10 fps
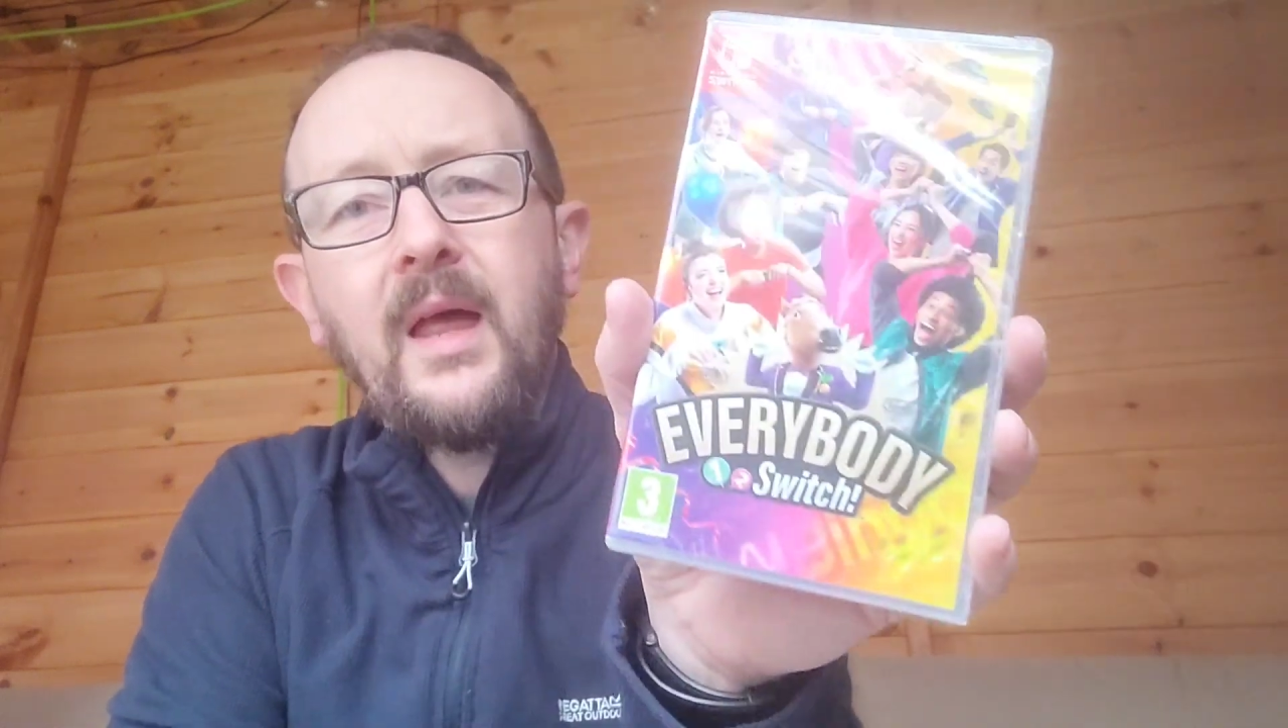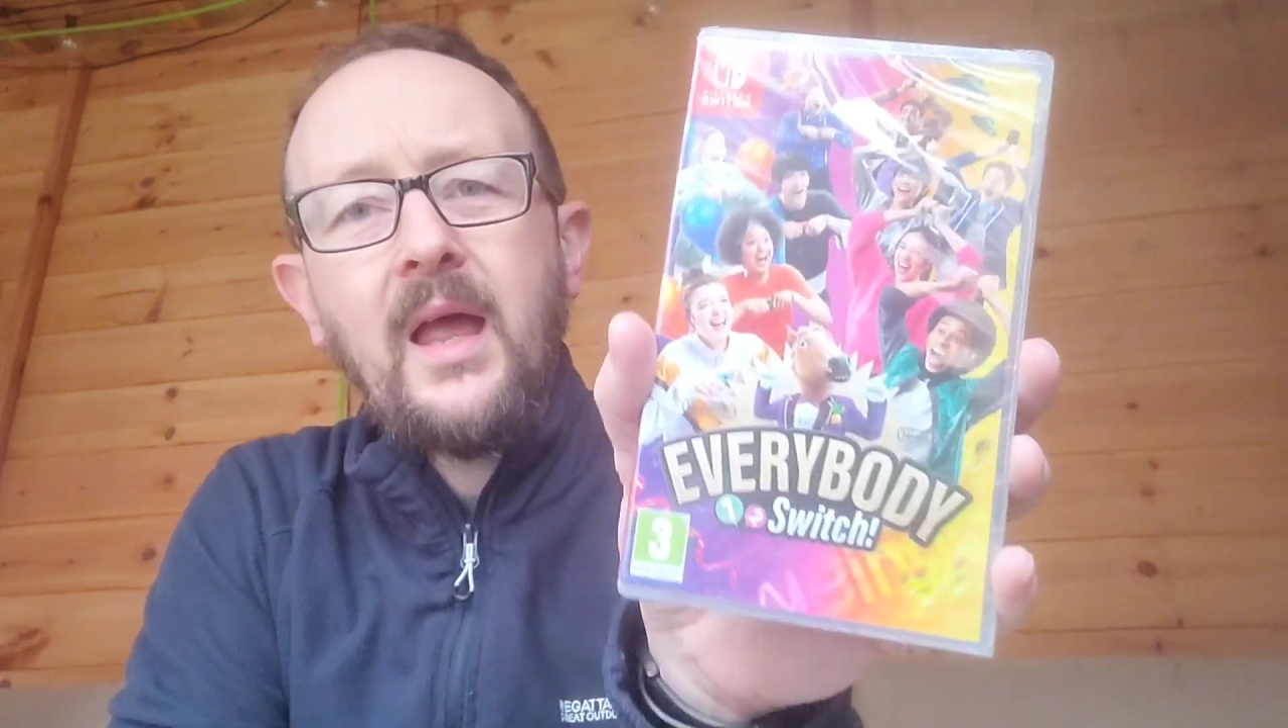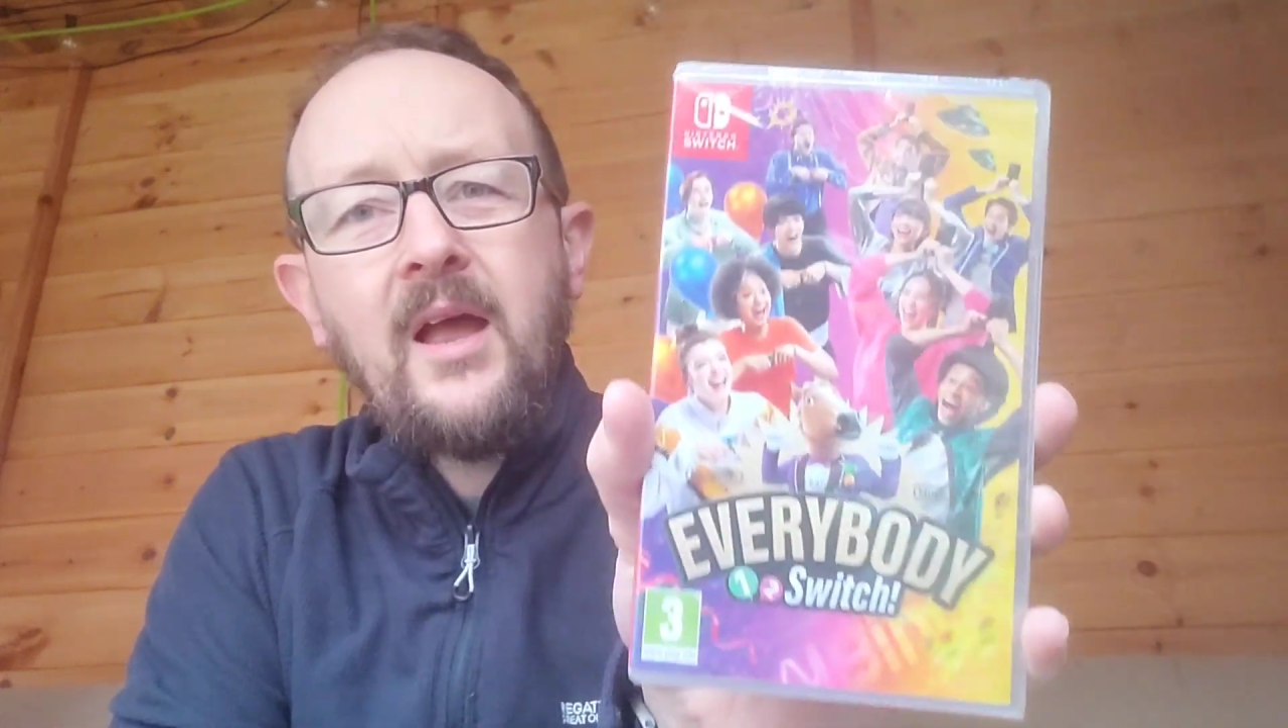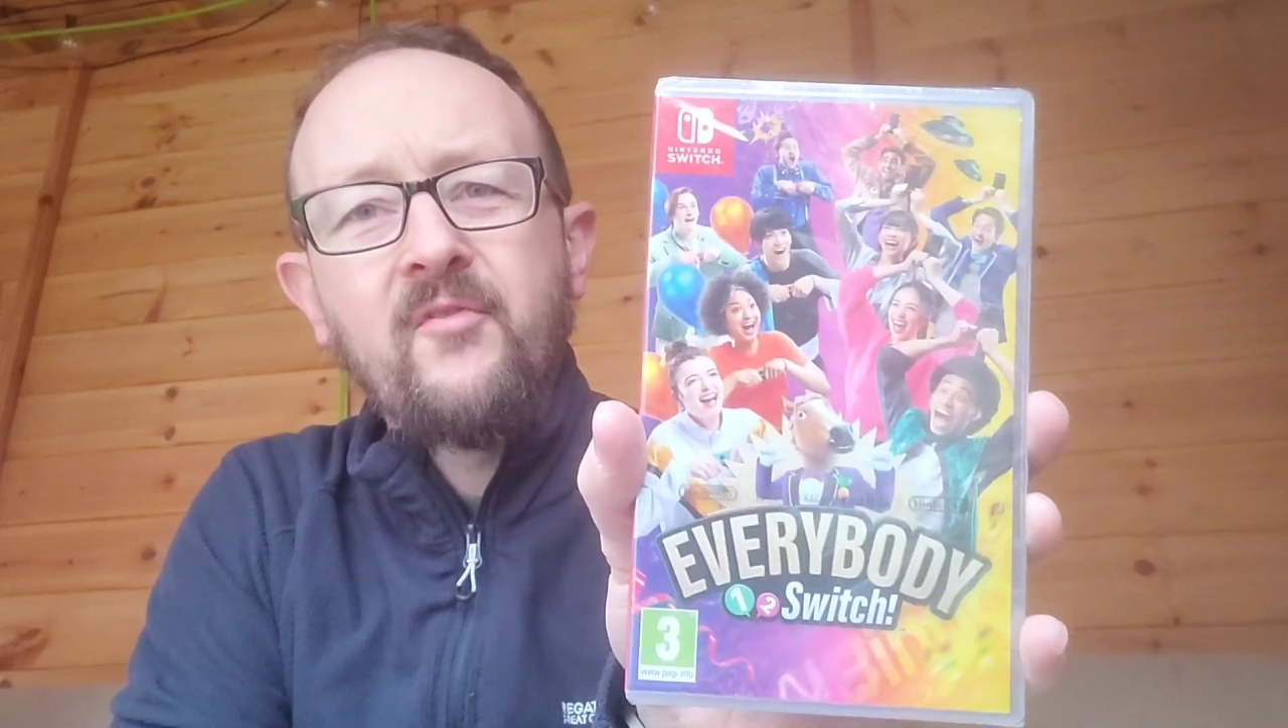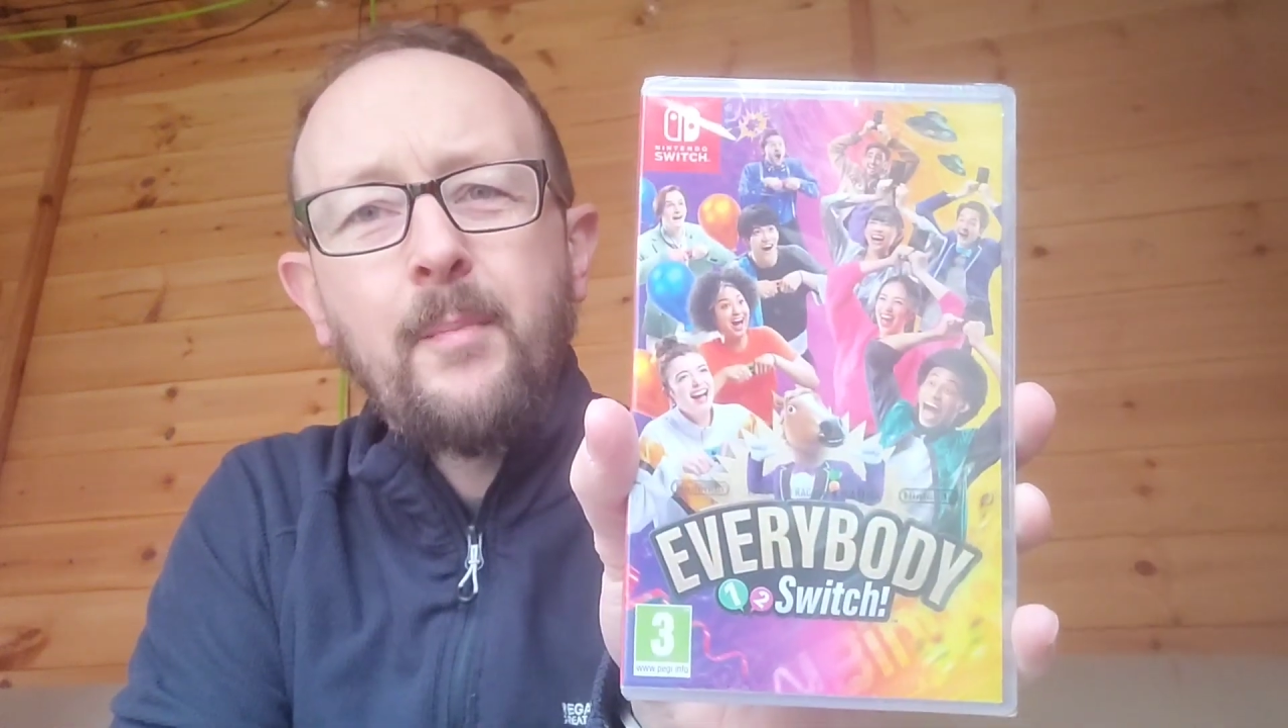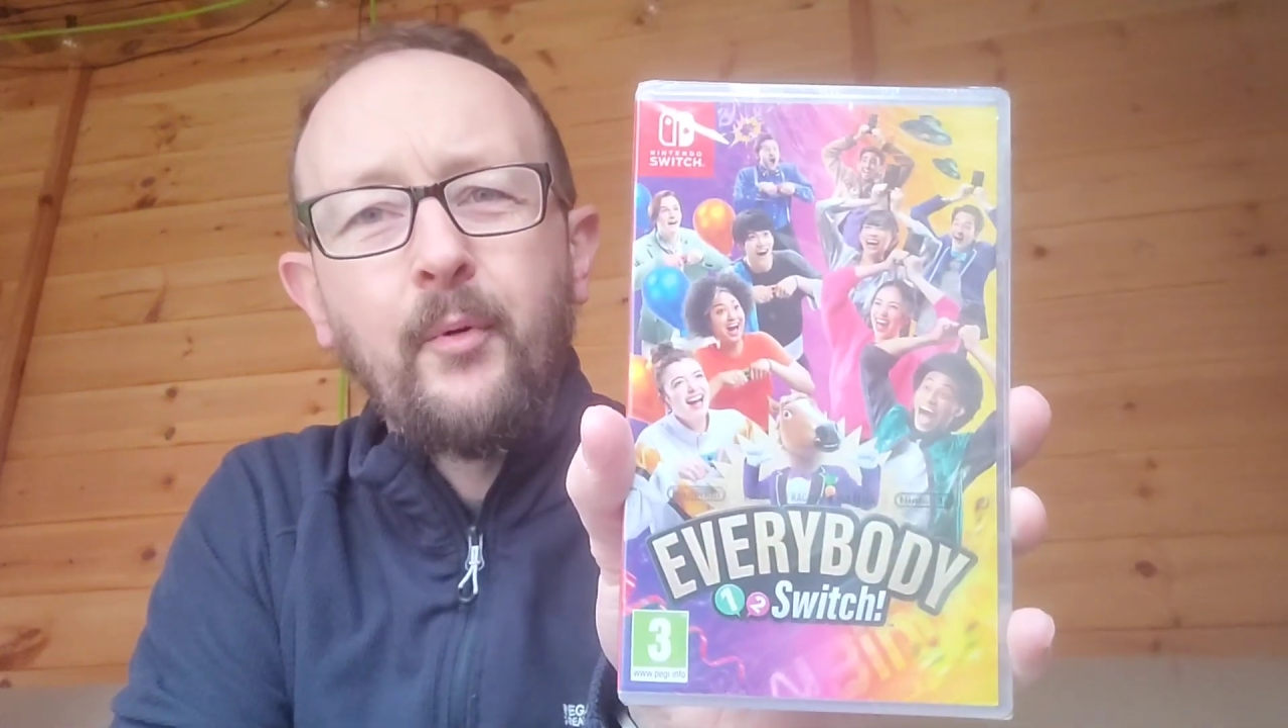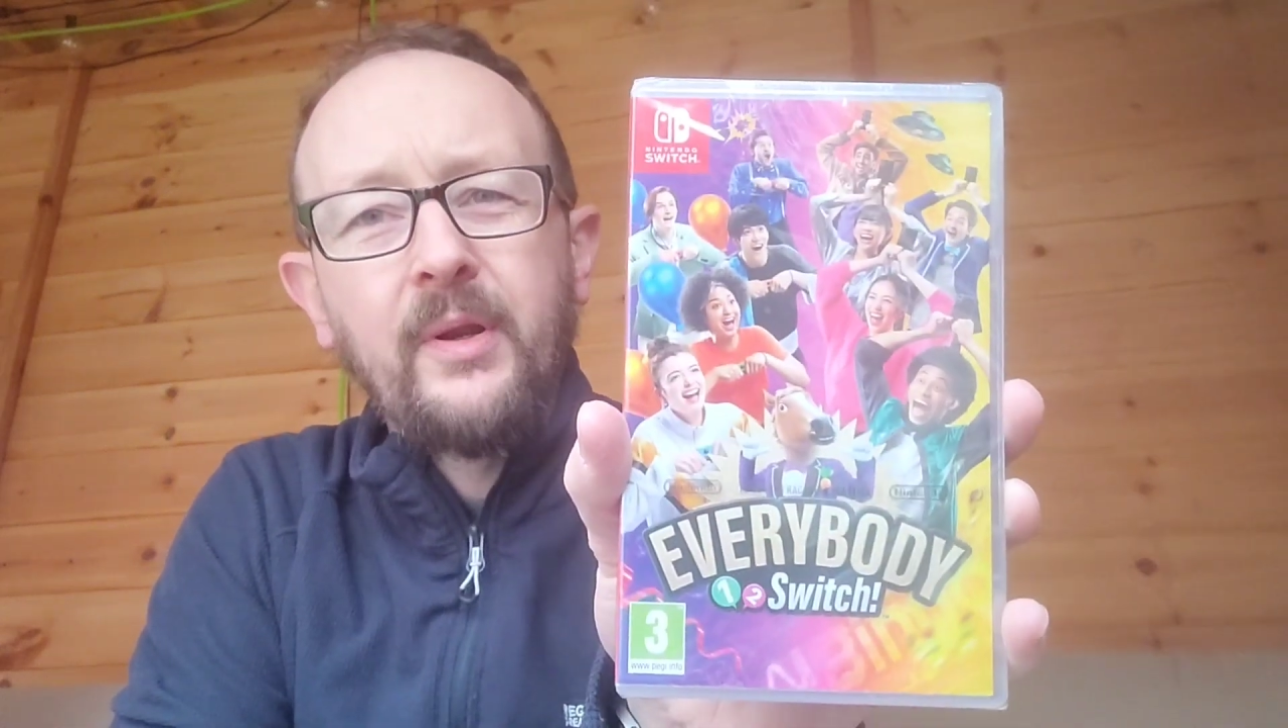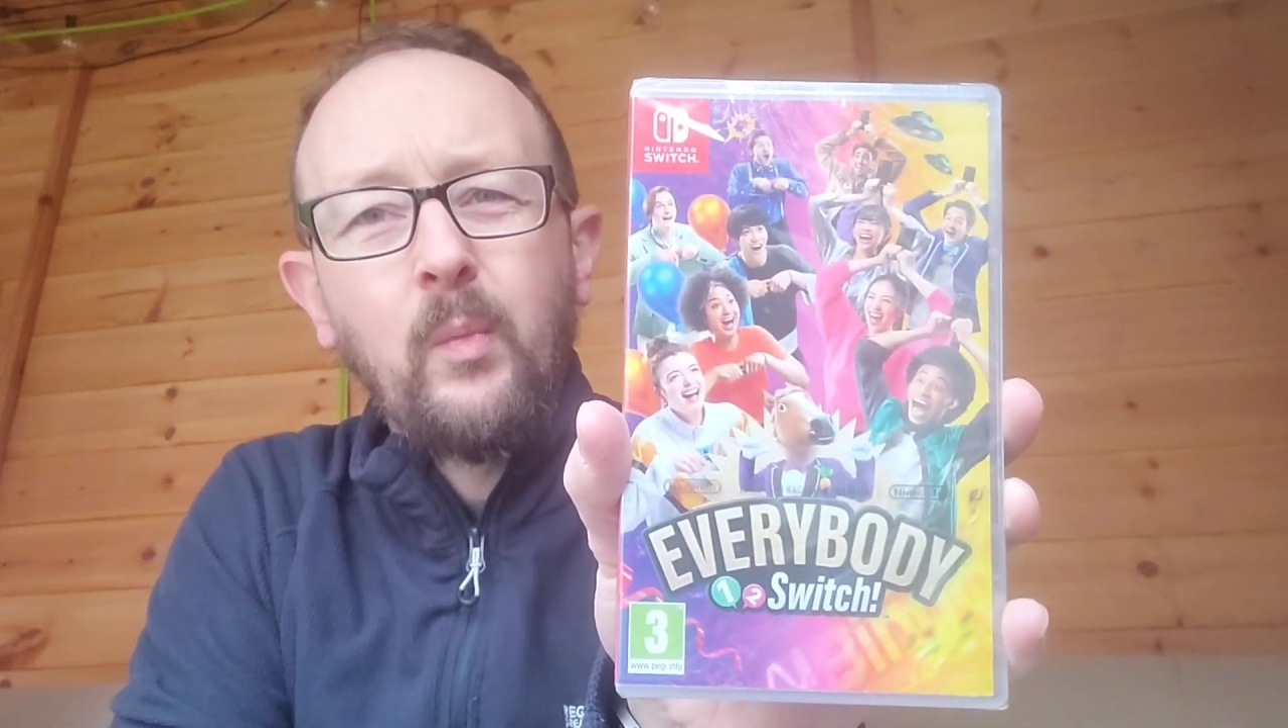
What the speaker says: Everybody